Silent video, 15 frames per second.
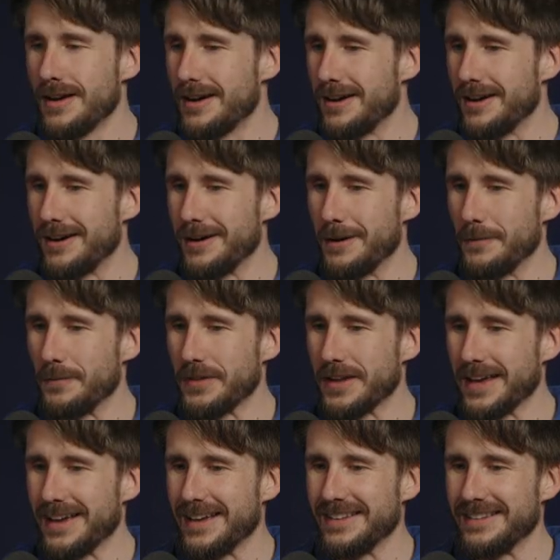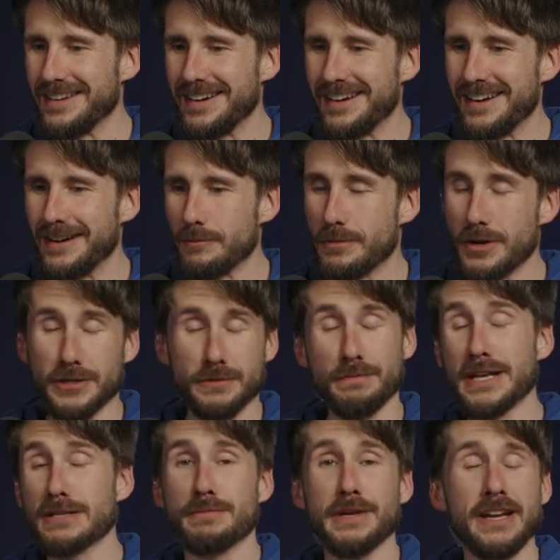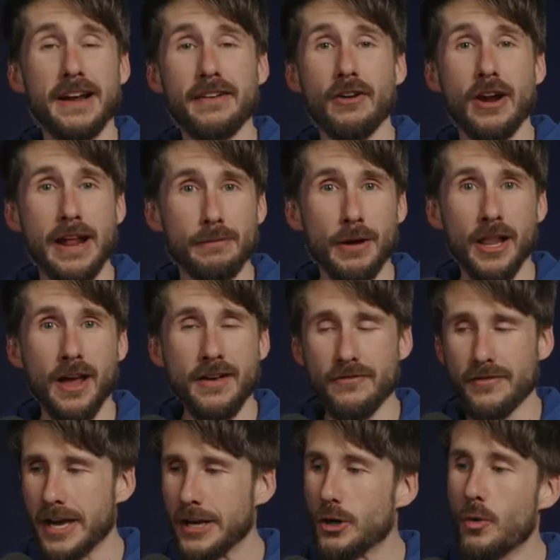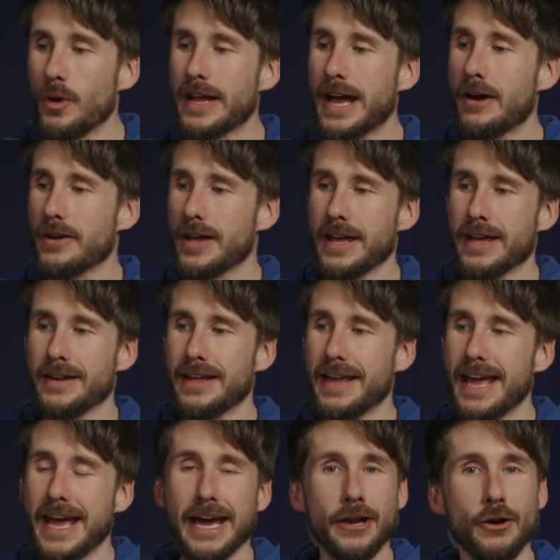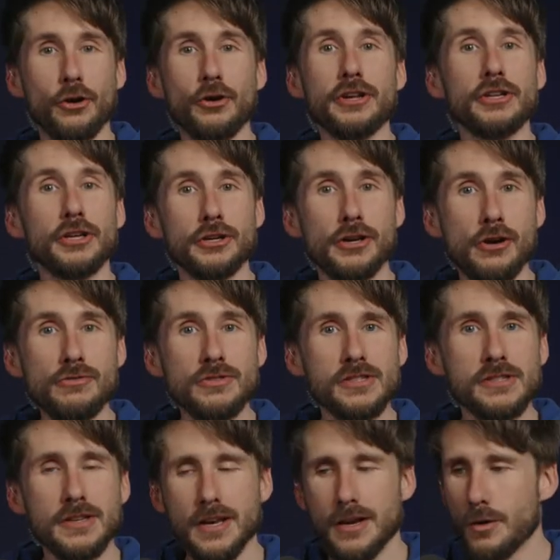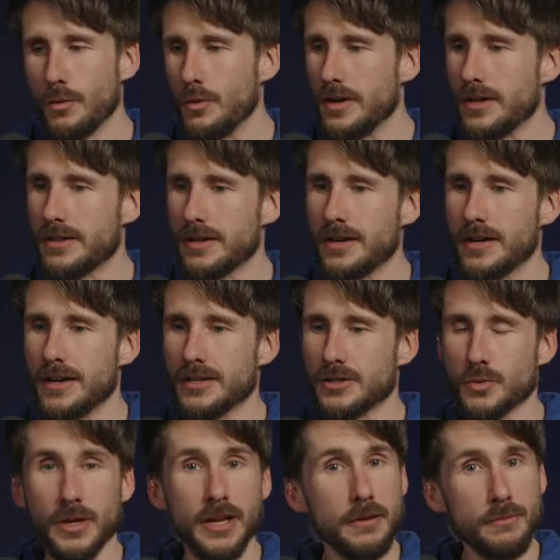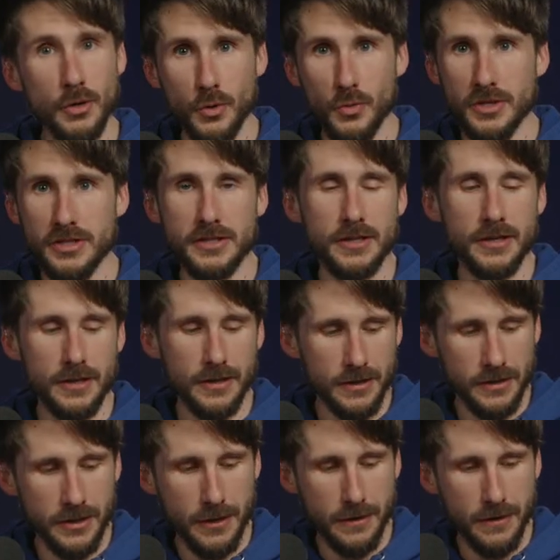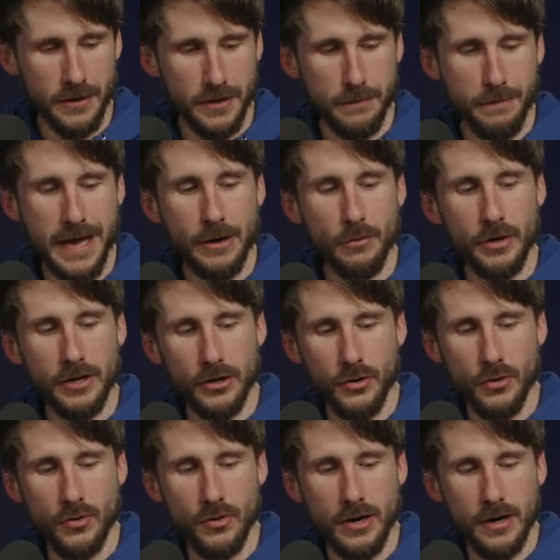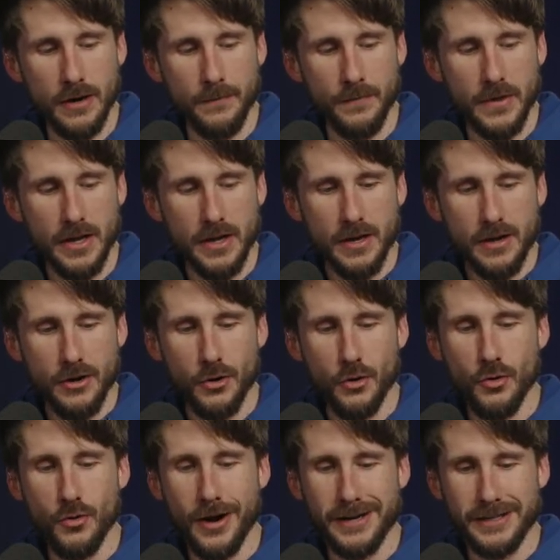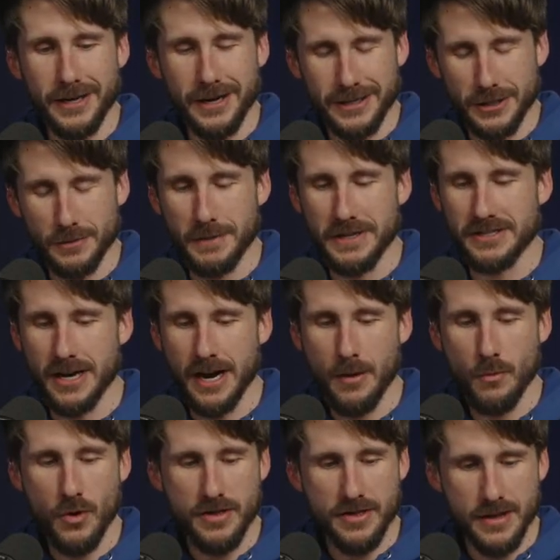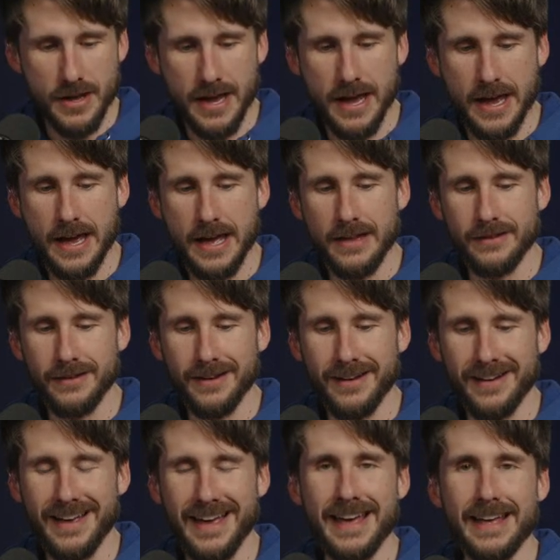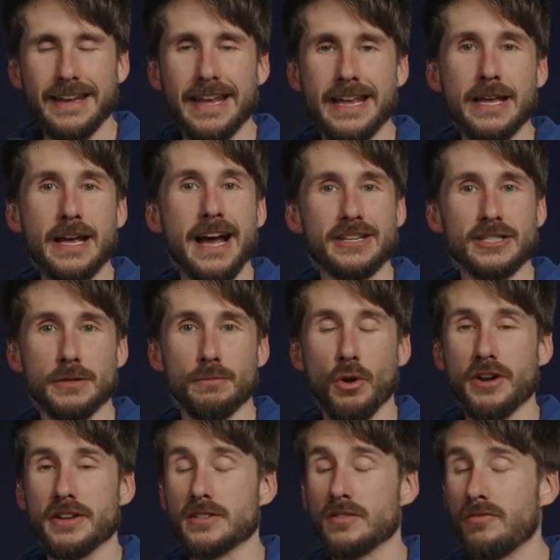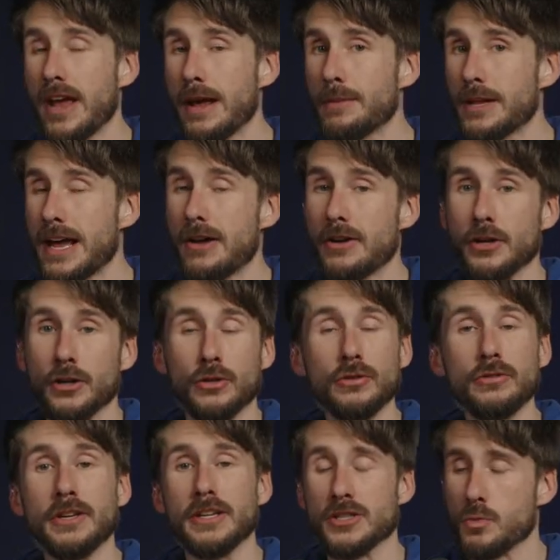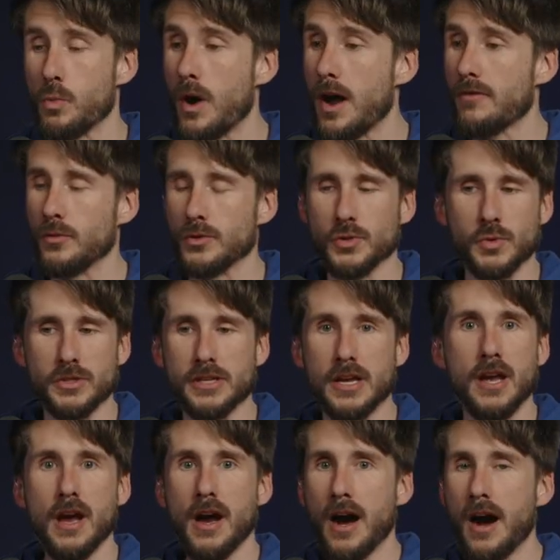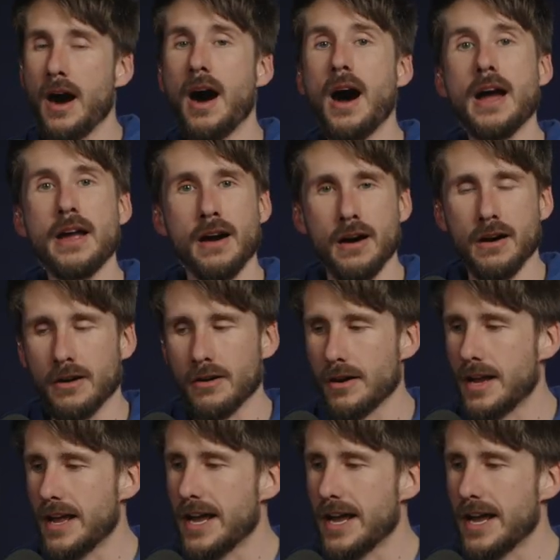Um, and uh, but it's best pita I ever had in my life. And going out and and herding the goats with uh, who was the the the Bedouin who. Um, who I, I, spent time with, and uh, and he actually brought his family out, including his wife, which was a high honor.